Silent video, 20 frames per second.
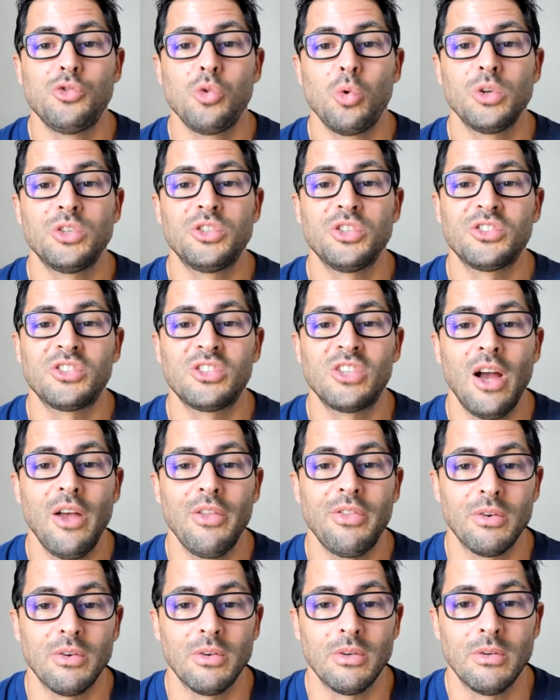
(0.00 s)
Georgia
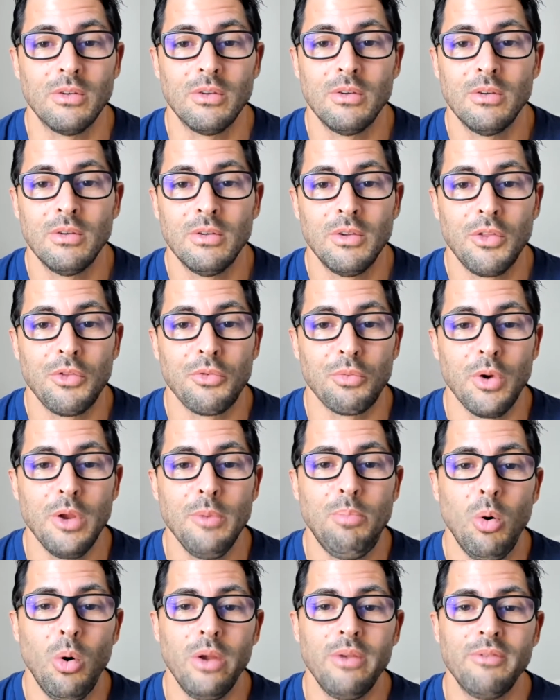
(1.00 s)
Southern,
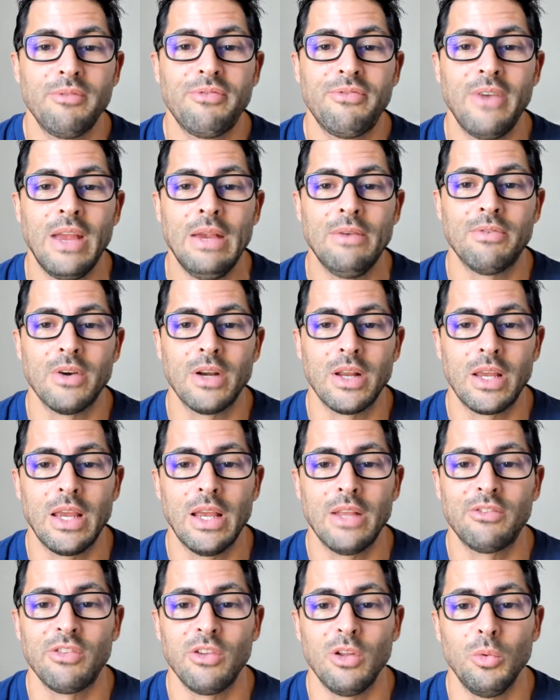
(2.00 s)
3-point favorite
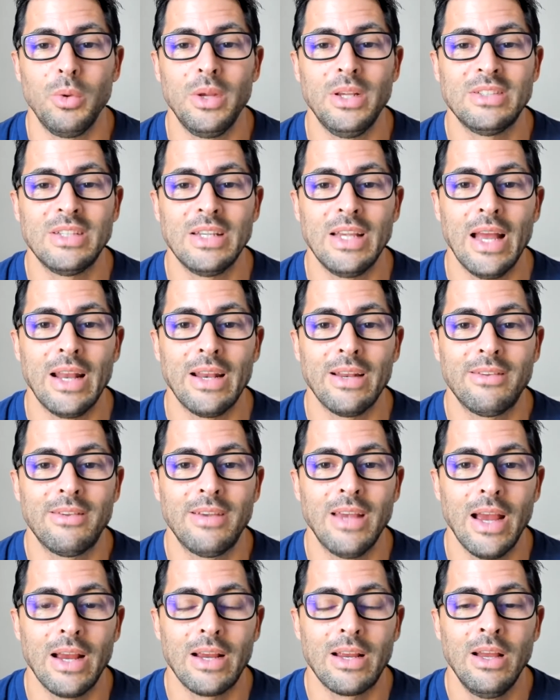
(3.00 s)
against Louisiana
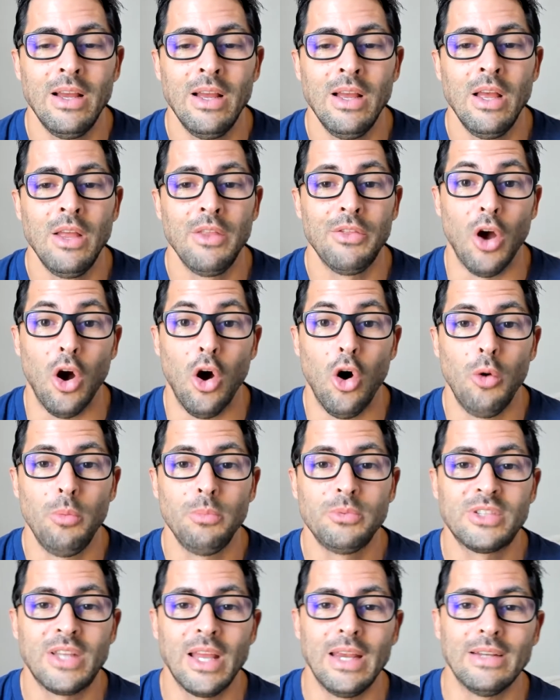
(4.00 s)
Tech, the
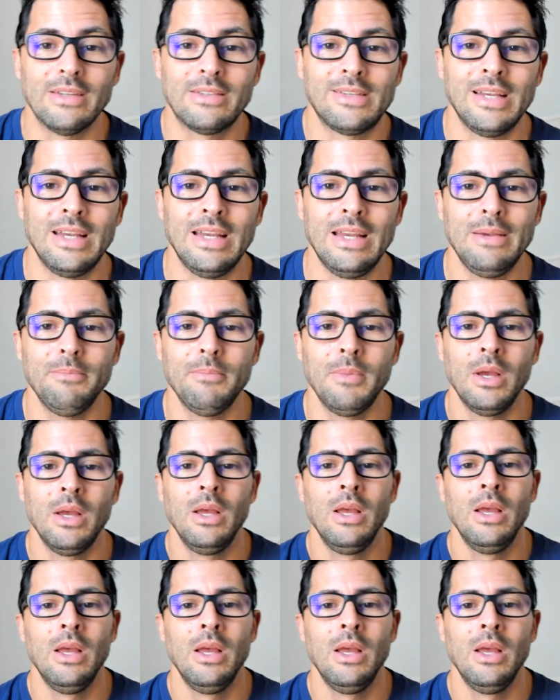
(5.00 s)
home state team.